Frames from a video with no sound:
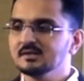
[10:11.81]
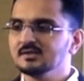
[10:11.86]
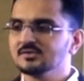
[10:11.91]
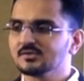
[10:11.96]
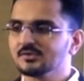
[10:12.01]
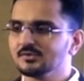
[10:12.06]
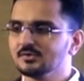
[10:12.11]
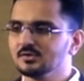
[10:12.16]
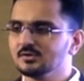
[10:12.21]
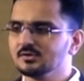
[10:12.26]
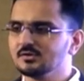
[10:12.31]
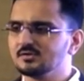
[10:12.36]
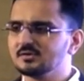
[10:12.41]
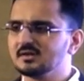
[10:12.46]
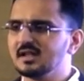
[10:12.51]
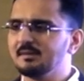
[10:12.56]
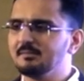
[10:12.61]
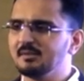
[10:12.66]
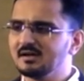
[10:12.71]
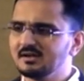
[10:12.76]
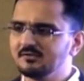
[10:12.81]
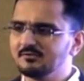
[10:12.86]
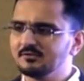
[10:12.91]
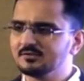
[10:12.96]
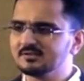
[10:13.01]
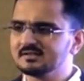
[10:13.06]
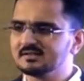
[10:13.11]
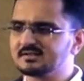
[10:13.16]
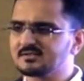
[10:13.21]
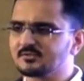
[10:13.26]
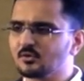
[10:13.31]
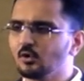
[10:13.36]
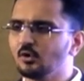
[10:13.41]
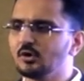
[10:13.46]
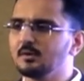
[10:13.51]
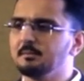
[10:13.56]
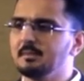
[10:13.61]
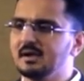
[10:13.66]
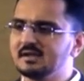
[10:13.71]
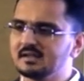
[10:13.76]
So dapagliflozin
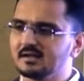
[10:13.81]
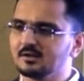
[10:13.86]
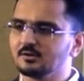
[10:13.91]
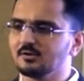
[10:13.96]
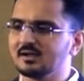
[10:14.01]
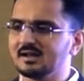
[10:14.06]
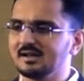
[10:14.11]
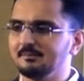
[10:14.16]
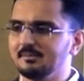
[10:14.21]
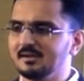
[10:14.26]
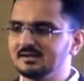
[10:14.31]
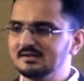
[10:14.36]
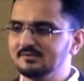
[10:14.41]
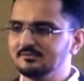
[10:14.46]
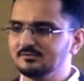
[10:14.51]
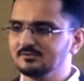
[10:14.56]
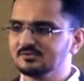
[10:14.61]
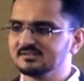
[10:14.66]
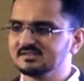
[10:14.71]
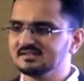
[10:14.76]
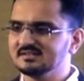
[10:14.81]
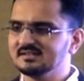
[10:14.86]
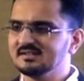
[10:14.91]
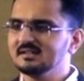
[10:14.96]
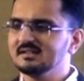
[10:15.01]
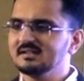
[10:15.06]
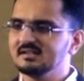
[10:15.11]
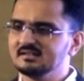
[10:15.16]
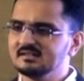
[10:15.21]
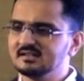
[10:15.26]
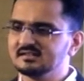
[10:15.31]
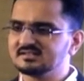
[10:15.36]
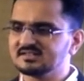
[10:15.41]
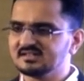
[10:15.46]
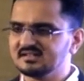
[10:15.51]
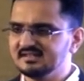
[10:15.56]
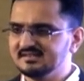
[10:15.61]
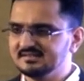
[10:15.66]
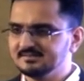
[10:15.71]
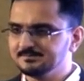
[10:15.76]
scored better over empagliflozin in the
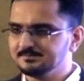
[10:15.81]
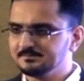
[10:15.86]
study.